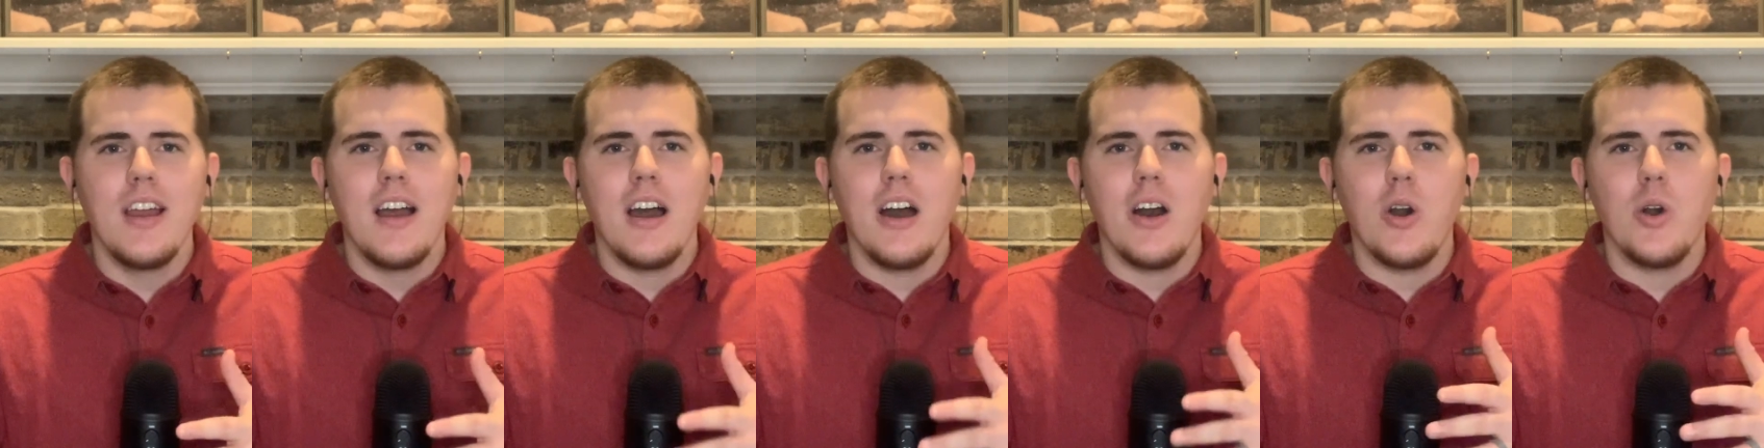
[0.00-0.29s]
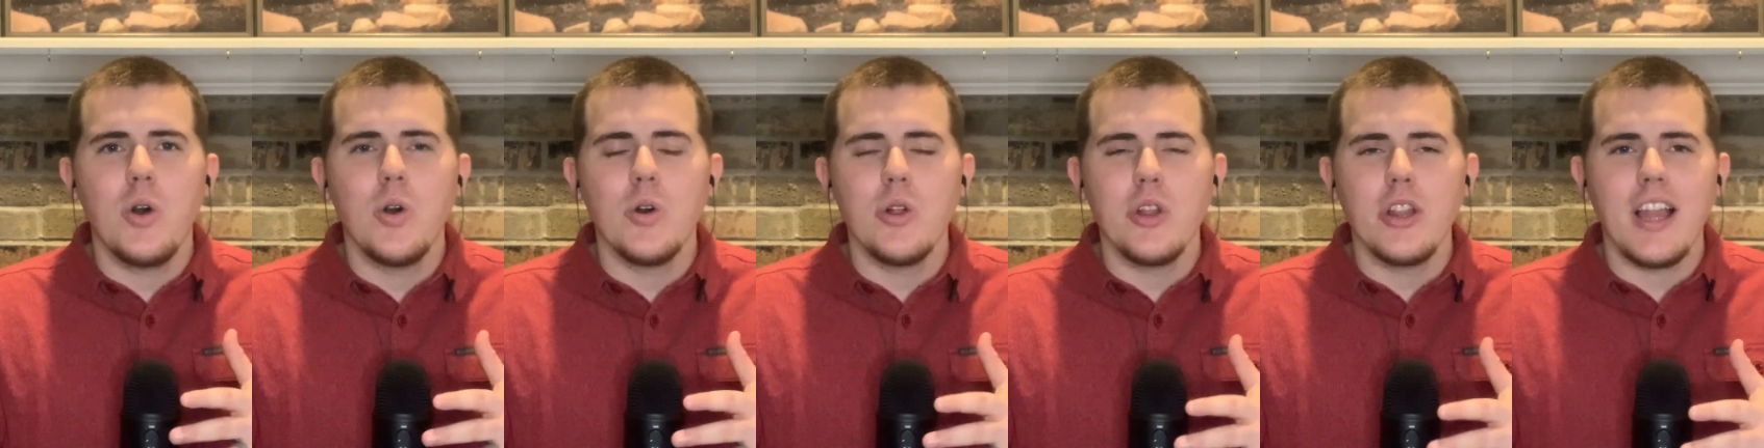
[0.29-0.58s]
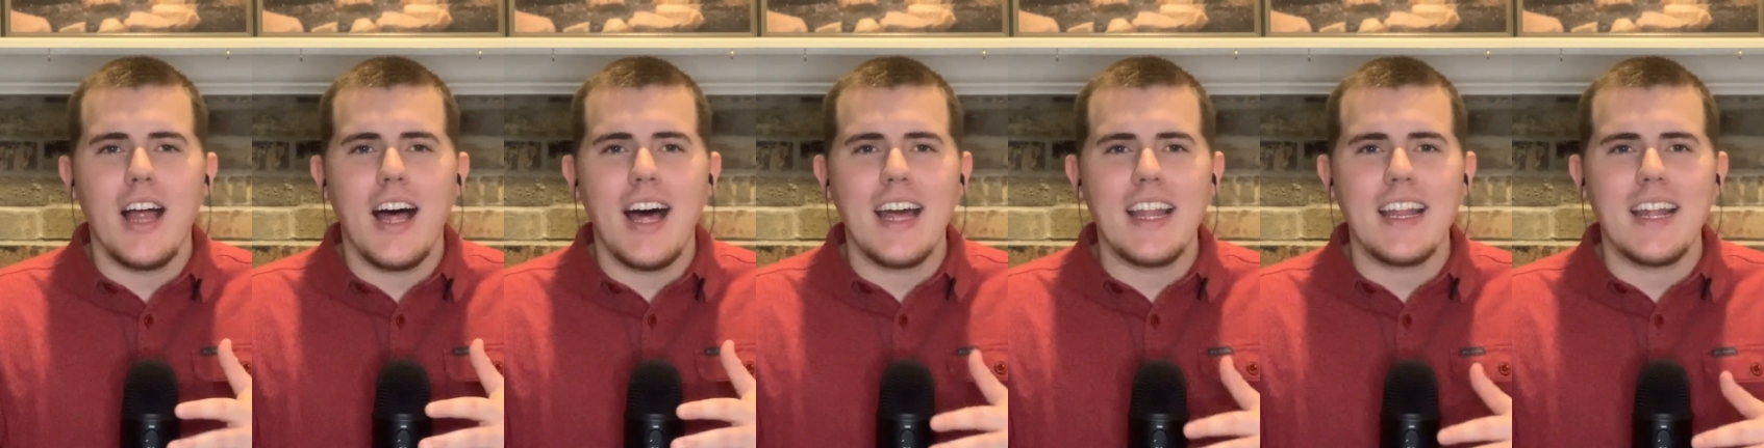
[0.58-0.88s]
a whole
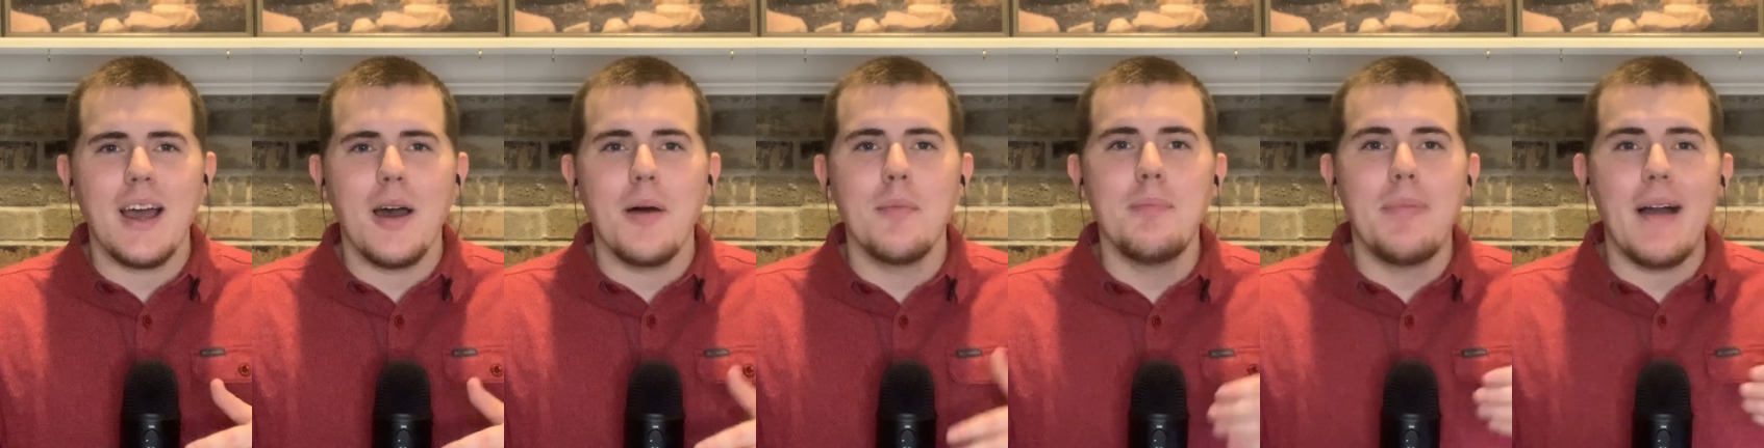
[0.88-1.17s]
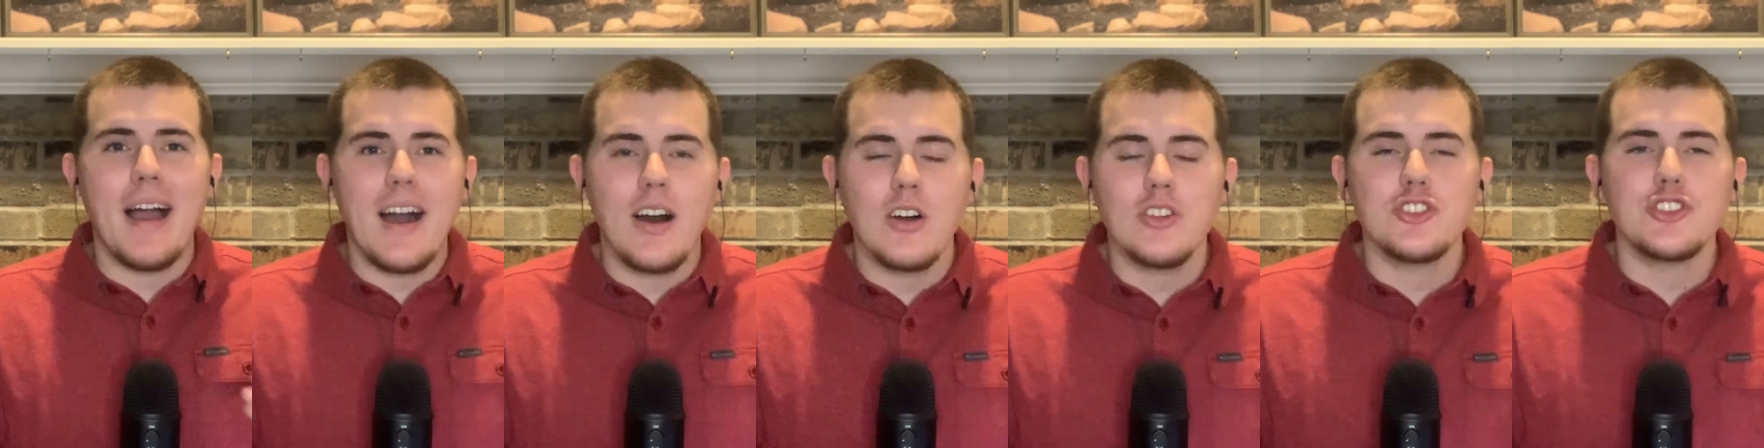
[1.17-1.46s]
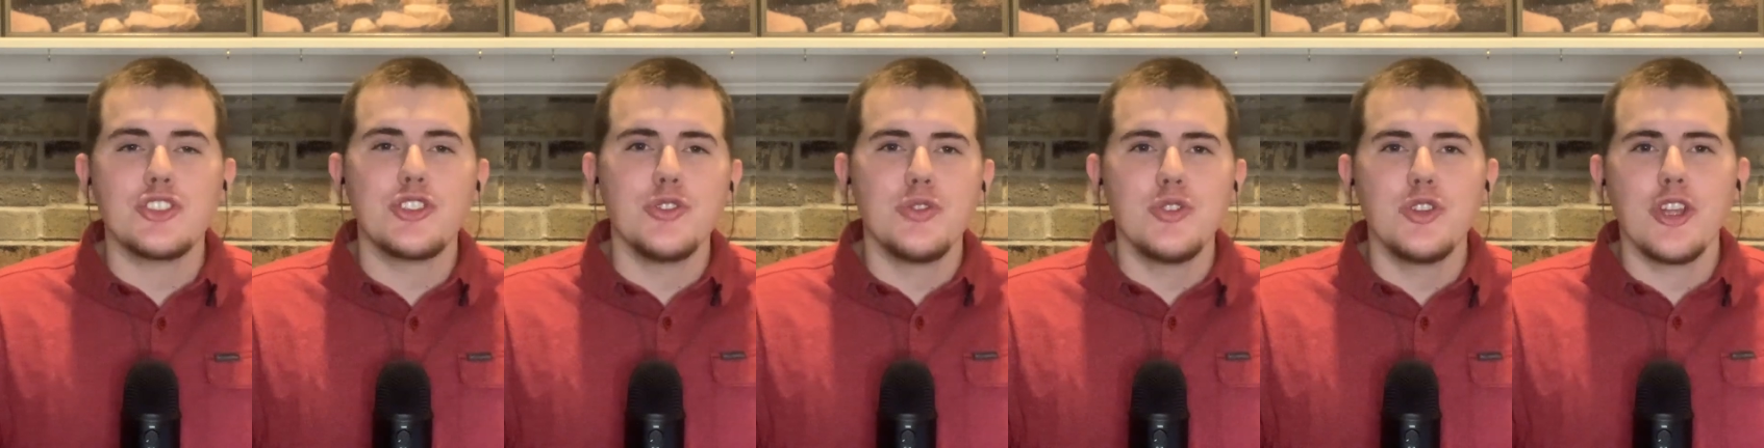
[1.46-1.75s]
lot about
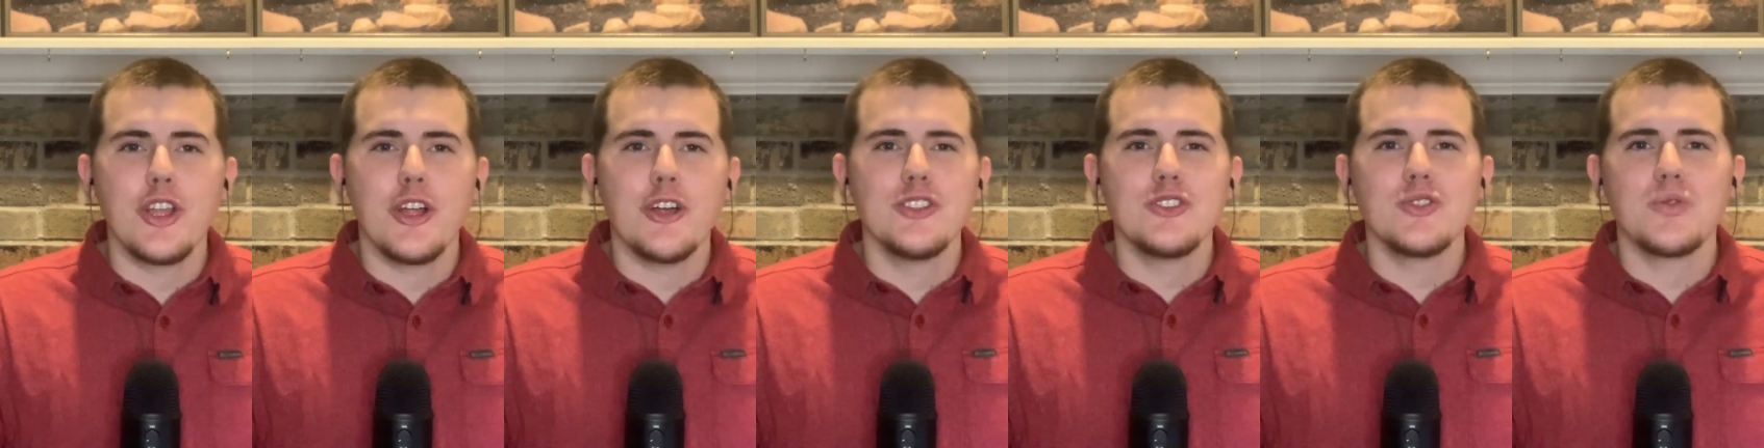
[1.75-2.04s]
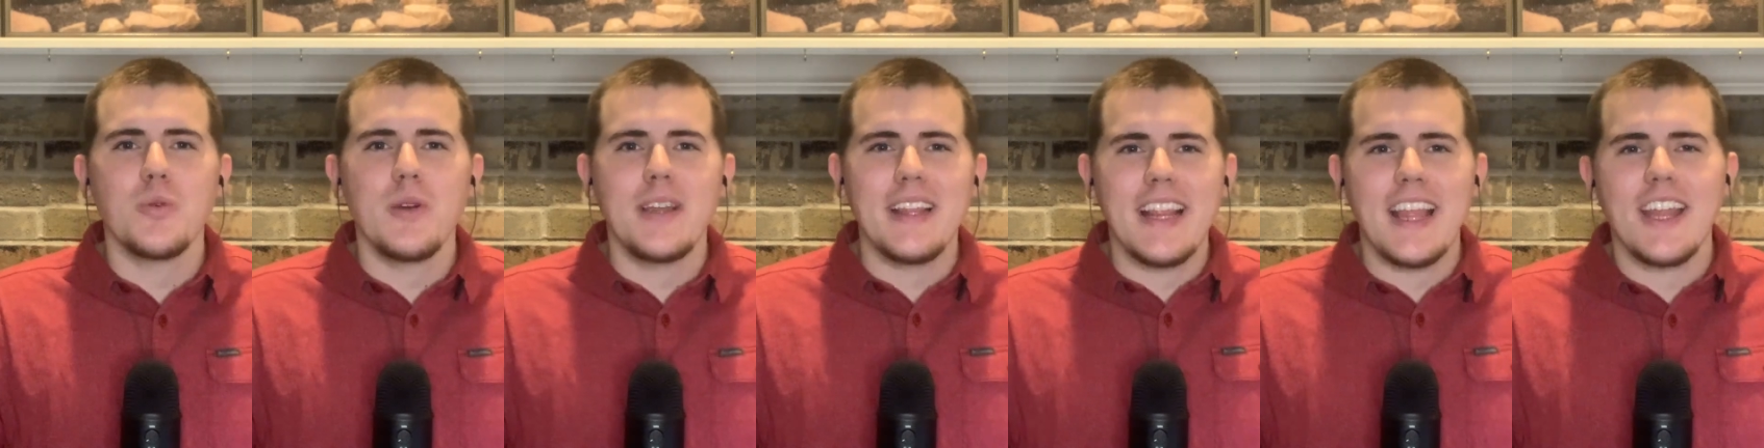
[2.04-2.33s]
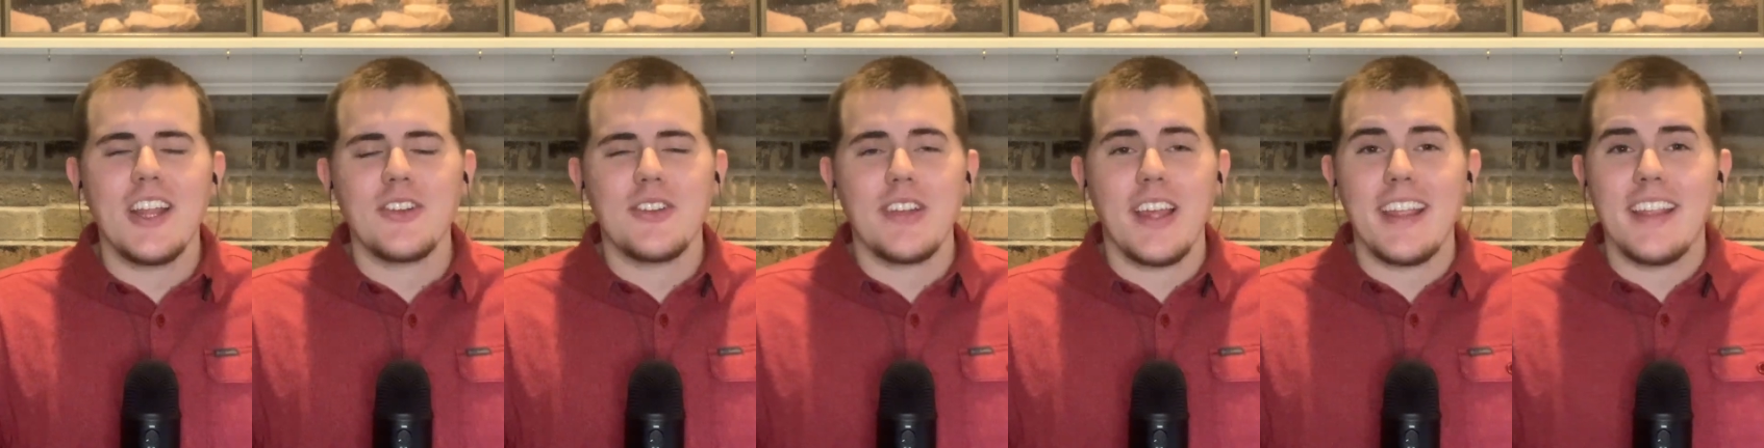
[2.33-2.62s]
student loans when they
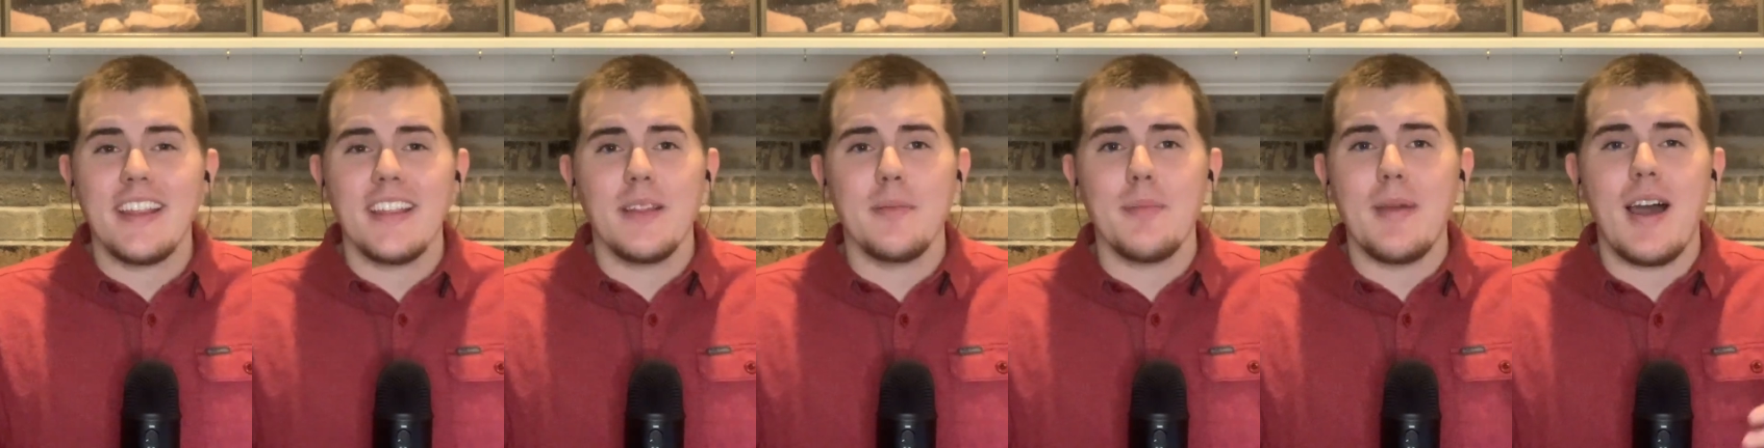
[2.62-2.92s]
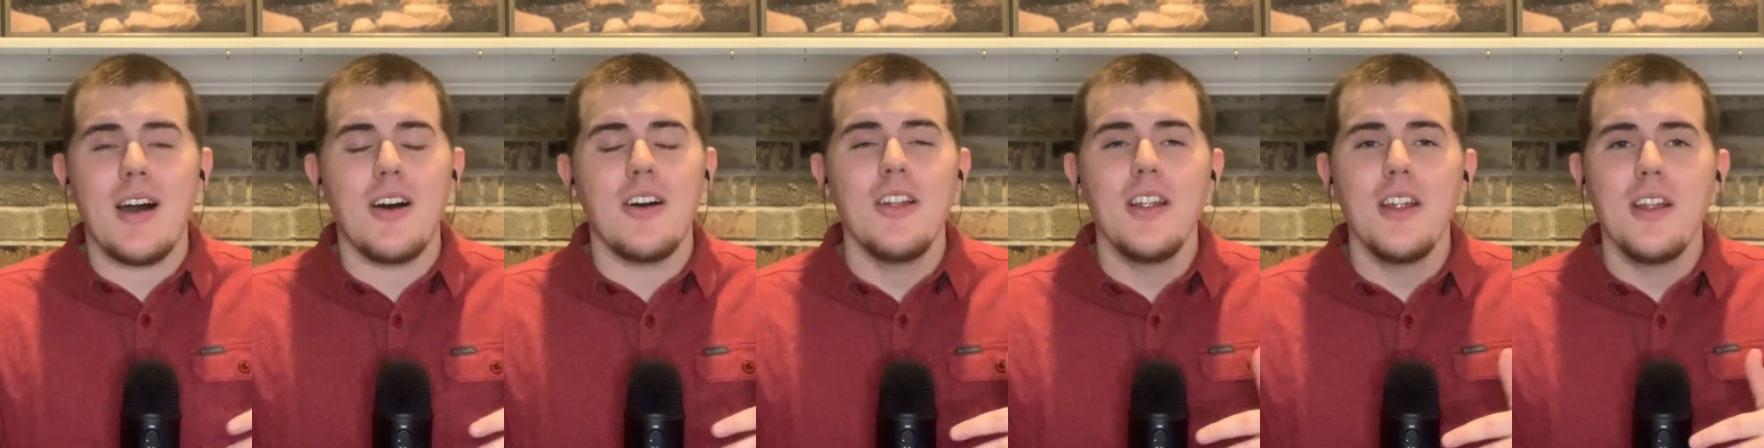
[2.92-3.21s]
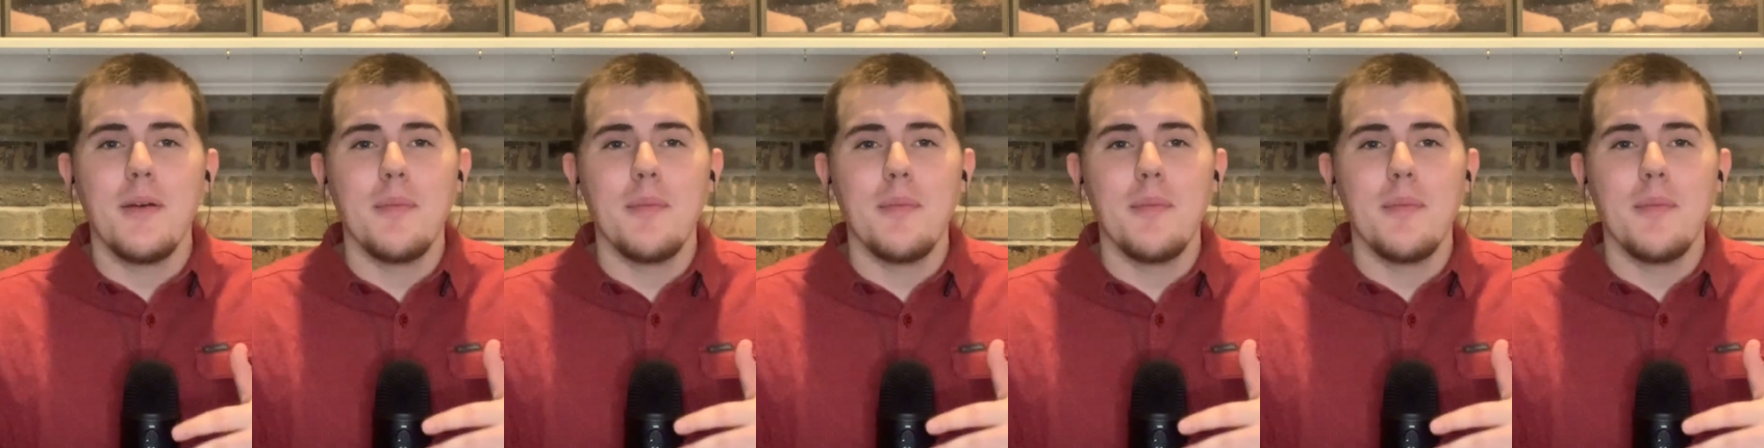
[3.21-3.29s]
are taking them out.